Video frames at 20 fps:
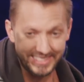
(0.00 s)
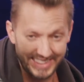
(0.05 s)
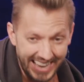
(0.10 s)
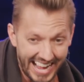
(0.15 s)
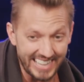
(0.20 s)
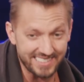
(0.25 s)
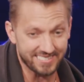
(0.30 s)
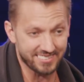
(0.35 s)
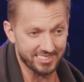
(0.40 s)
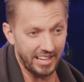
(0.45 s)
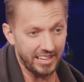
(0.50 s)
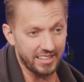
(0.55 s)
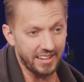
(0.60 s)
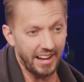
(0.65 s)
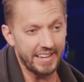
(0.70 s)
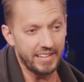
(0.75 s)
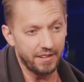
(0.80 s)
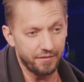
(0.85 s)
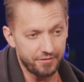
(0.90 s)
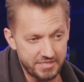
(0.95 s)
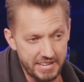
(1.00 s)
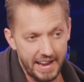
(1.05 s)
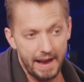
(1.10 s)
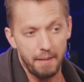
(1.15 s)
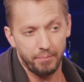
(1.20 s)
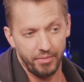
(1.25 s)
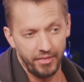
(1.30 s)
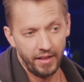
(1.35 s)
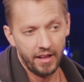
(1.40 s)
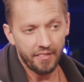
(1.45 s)
That's a kind of
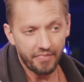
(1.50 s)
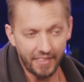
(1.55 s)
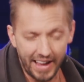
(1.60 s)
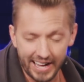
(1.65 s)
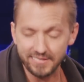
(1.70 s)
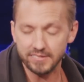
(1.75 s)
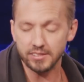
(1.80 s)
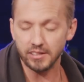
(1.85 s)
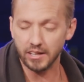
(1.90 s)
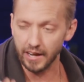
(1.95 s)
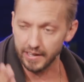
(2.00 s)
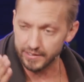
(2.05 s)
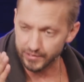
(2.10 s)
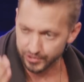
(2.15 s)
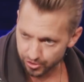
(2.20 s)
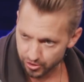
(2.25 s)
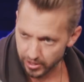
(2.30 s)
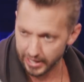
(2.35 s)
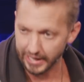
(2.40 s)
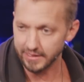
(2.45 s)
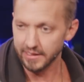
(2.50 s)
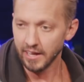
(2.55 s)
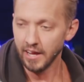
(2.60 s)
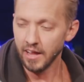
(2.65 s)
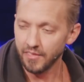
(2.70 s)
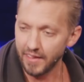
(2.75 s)
depth. That's a kind of strength.